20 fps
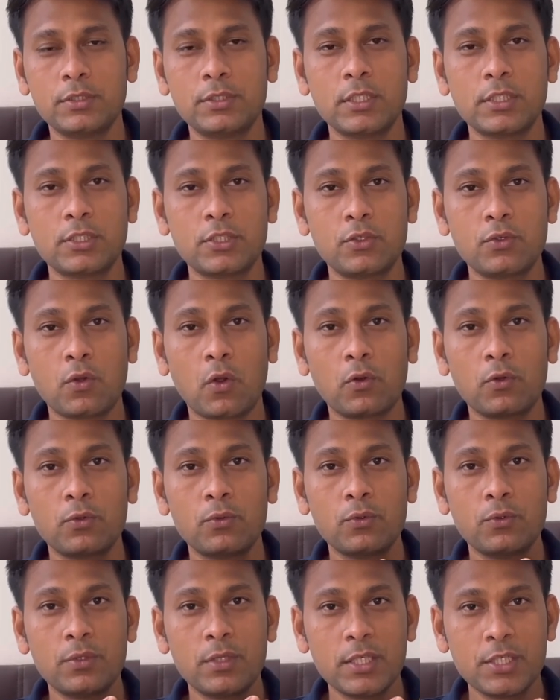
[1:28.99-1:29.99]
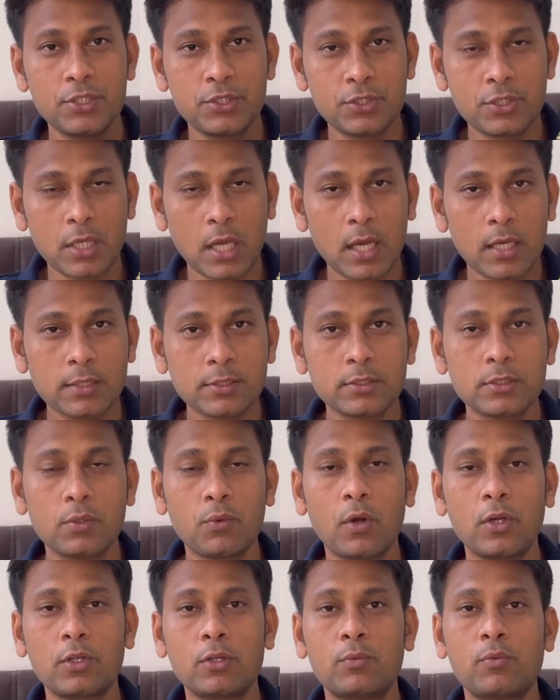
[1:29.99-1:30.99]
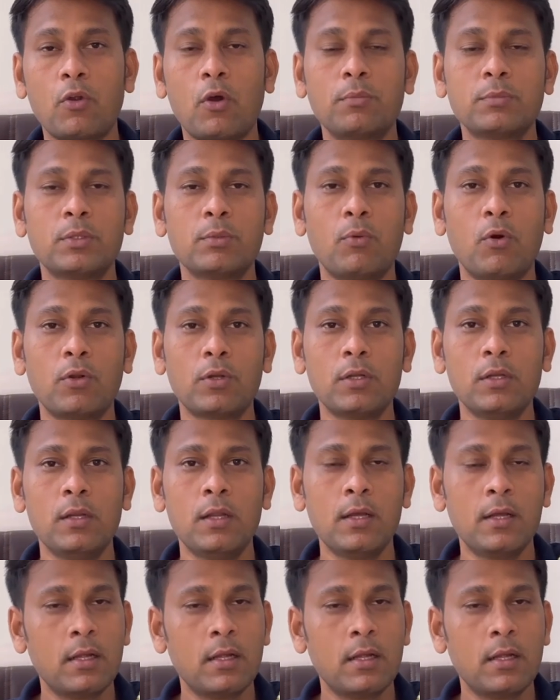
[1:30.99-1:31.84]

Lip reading: just in order to discharge the water from the bottle.